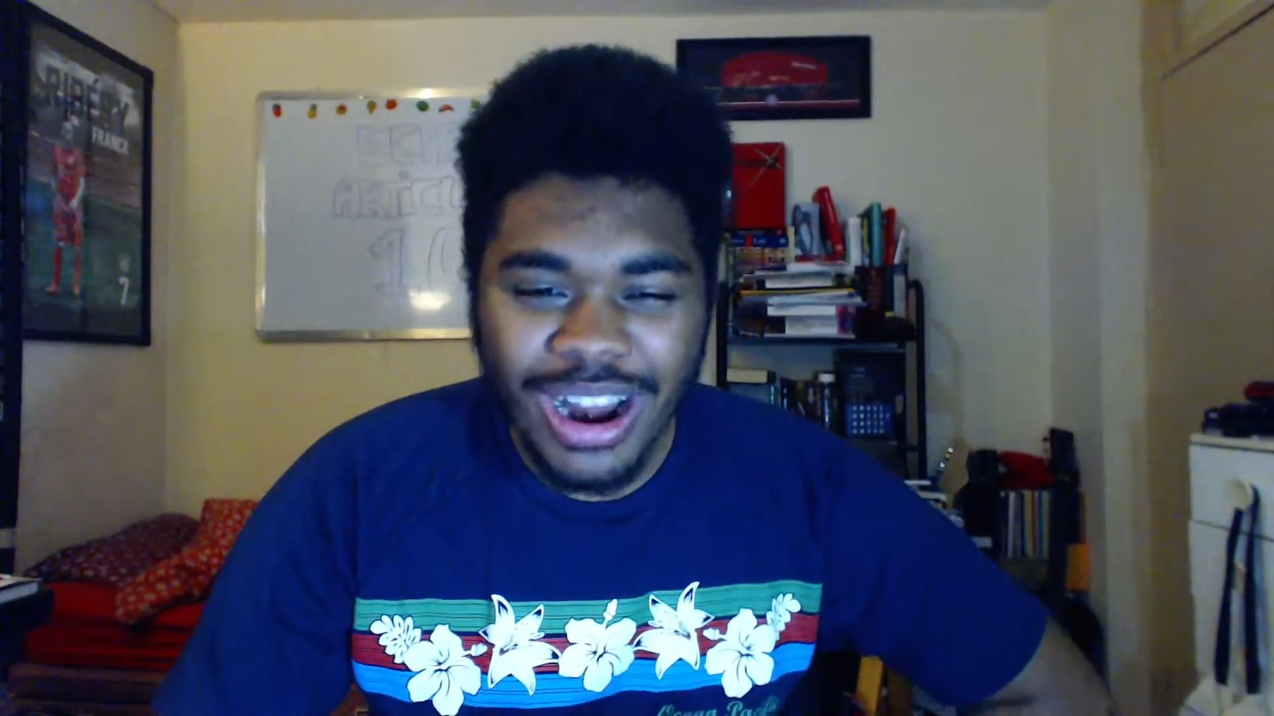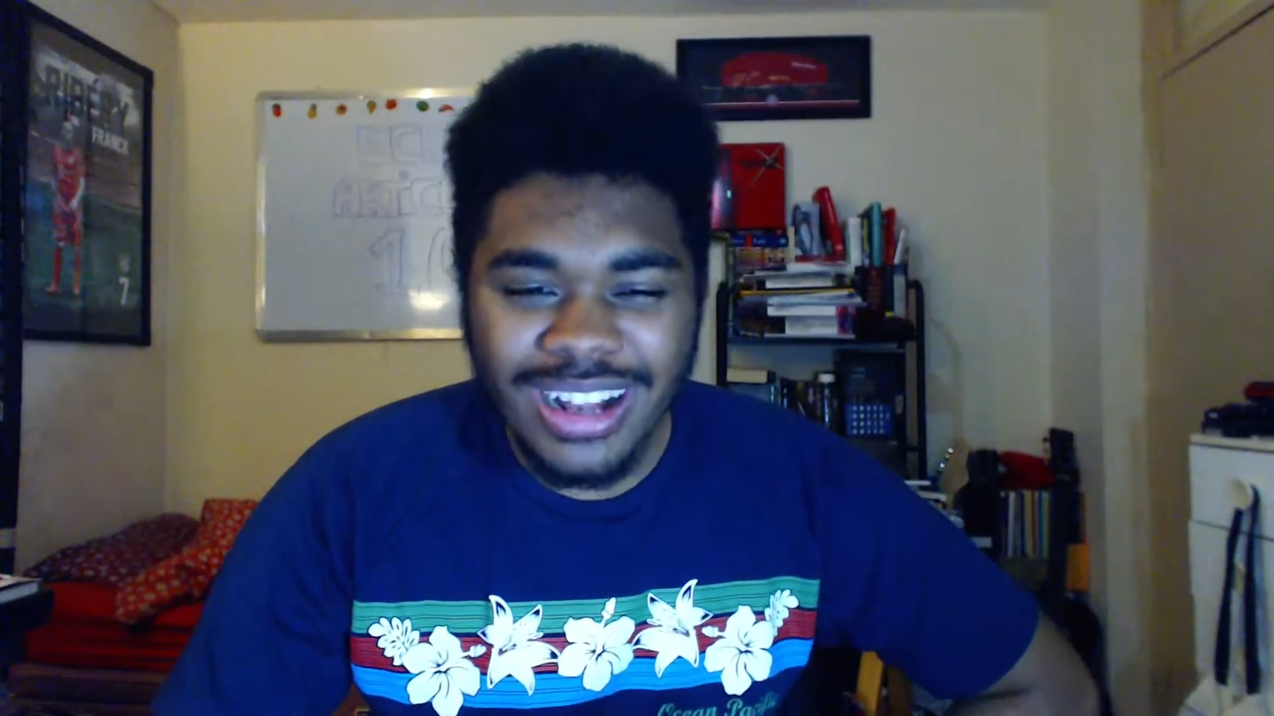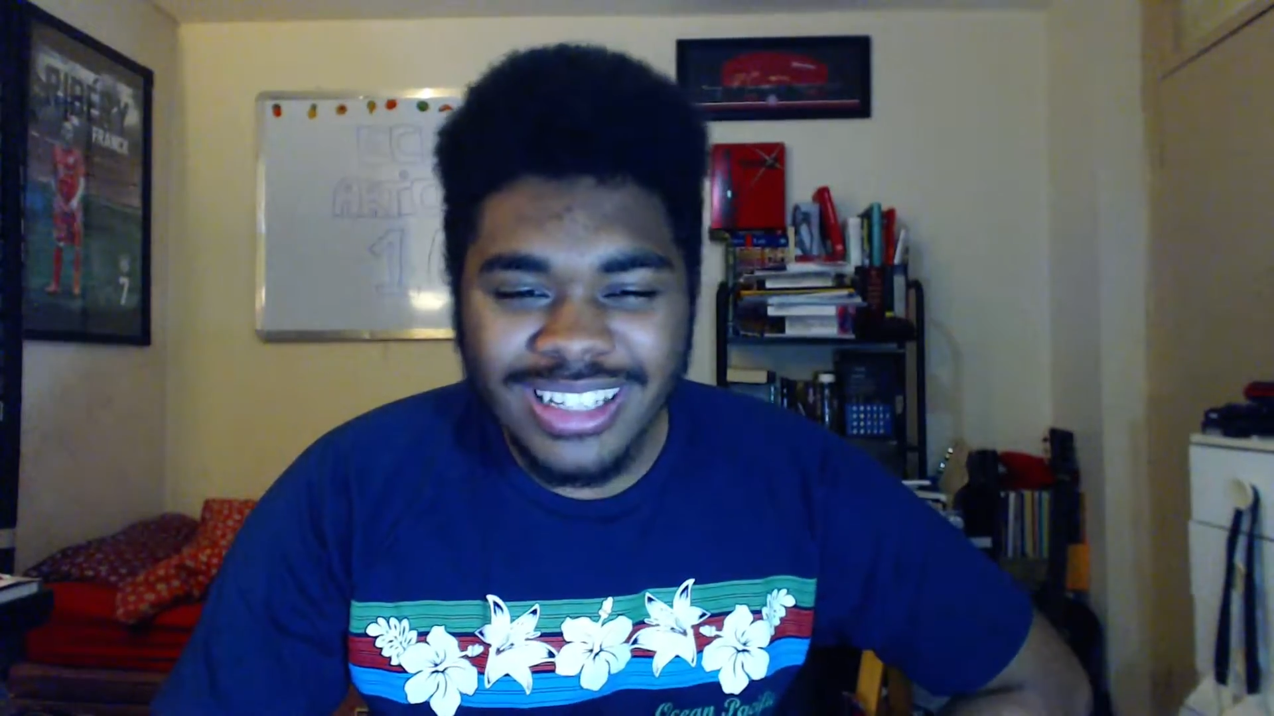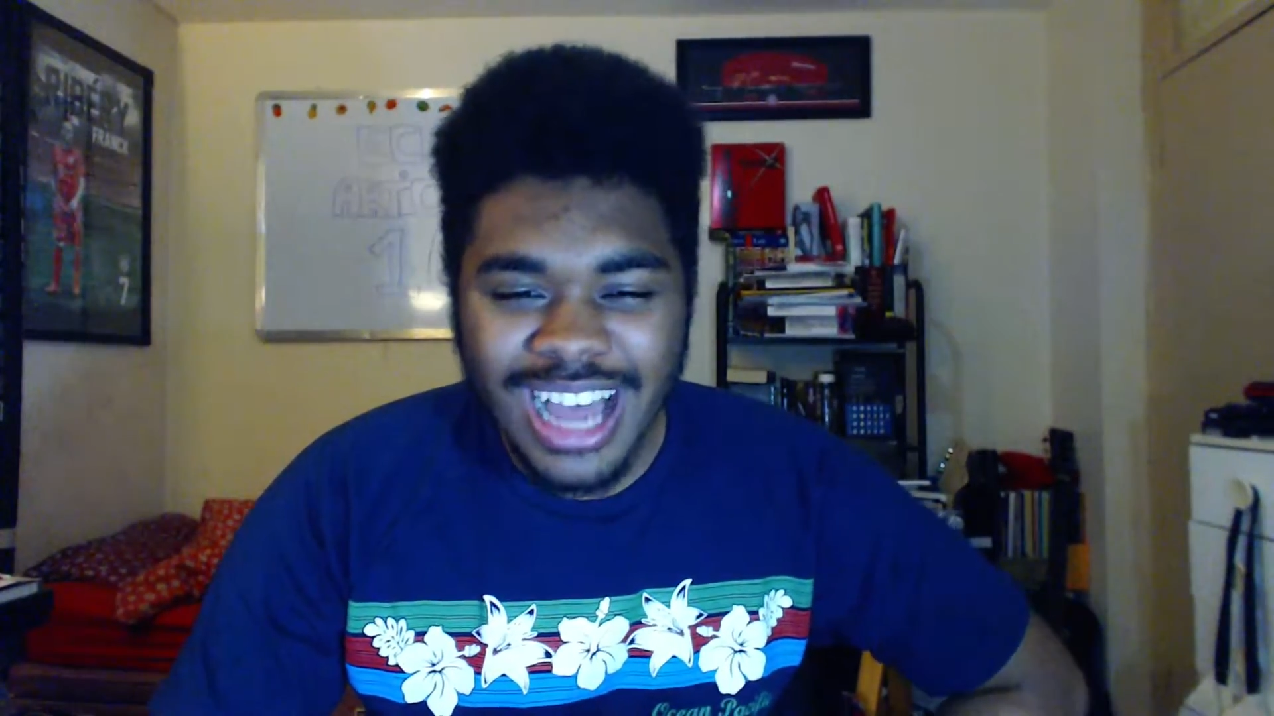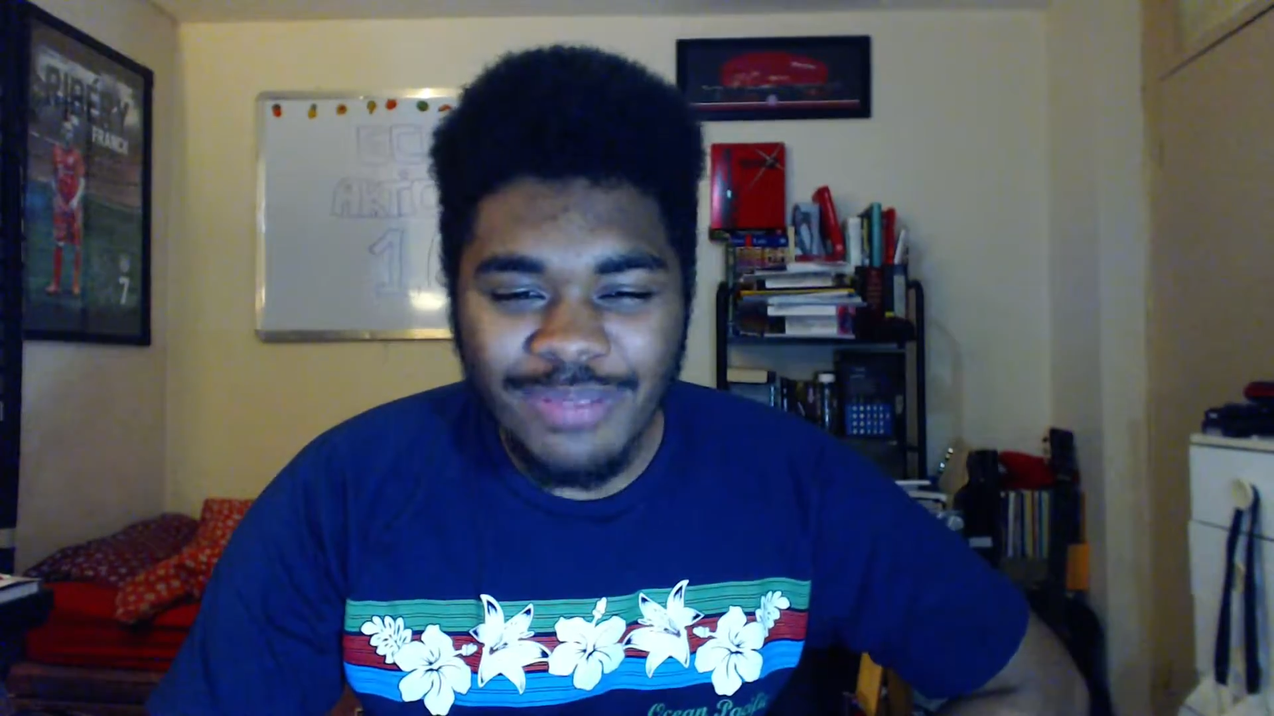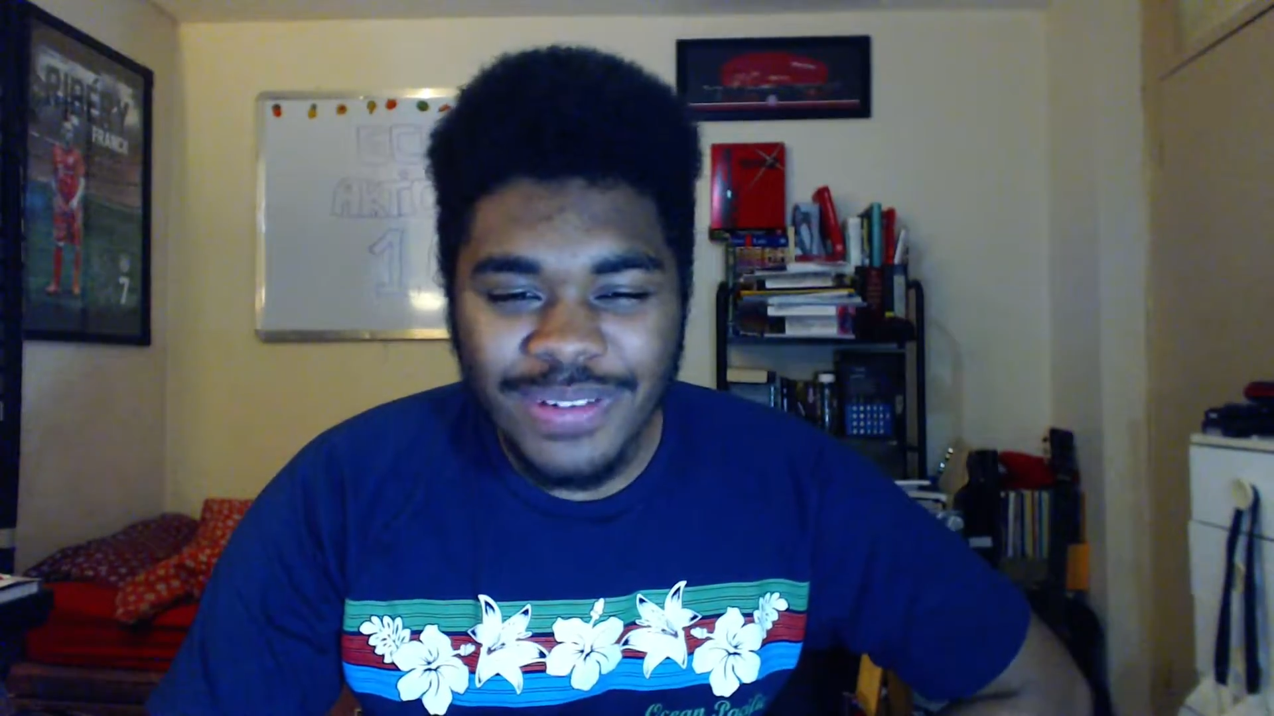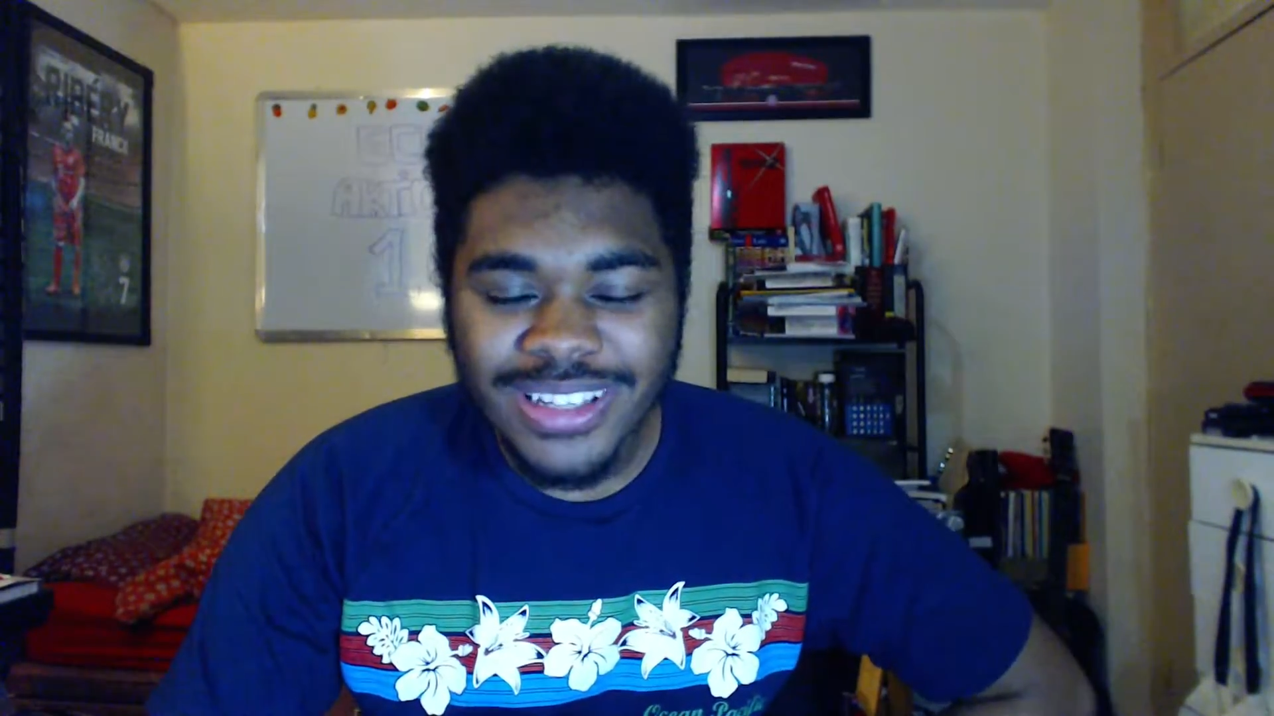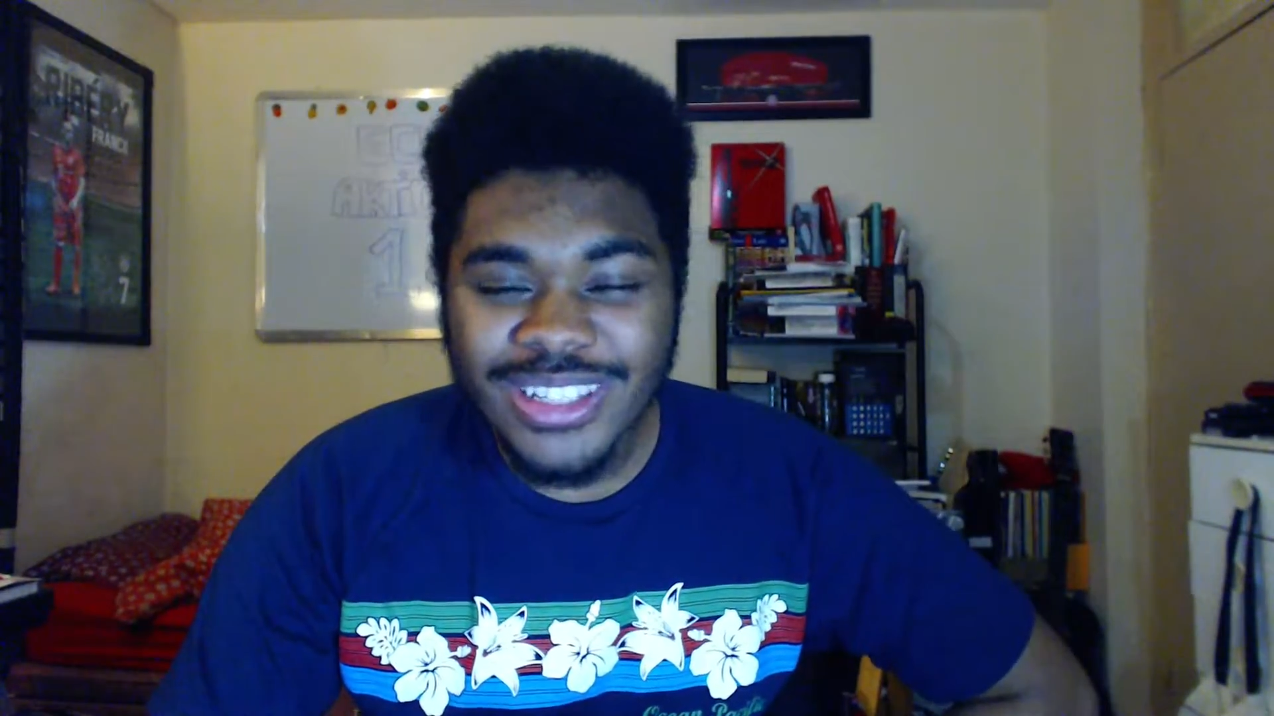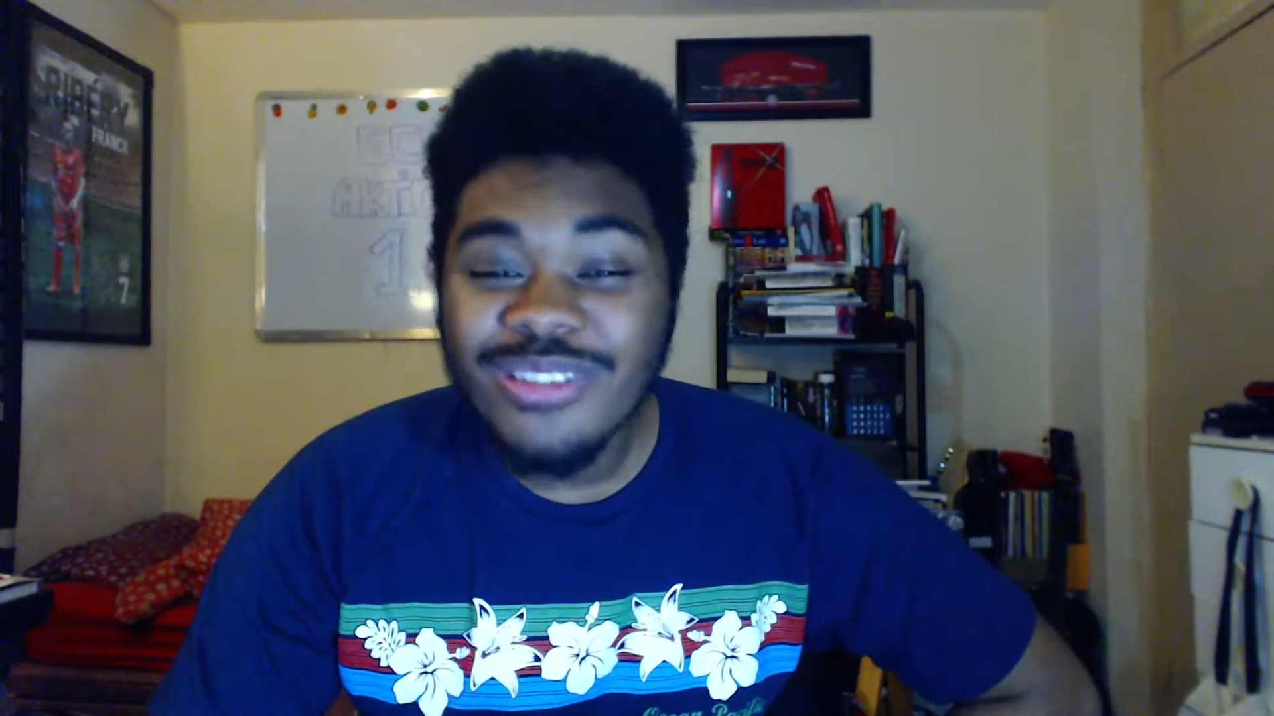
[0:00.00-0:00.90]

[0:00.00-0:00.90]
else happens.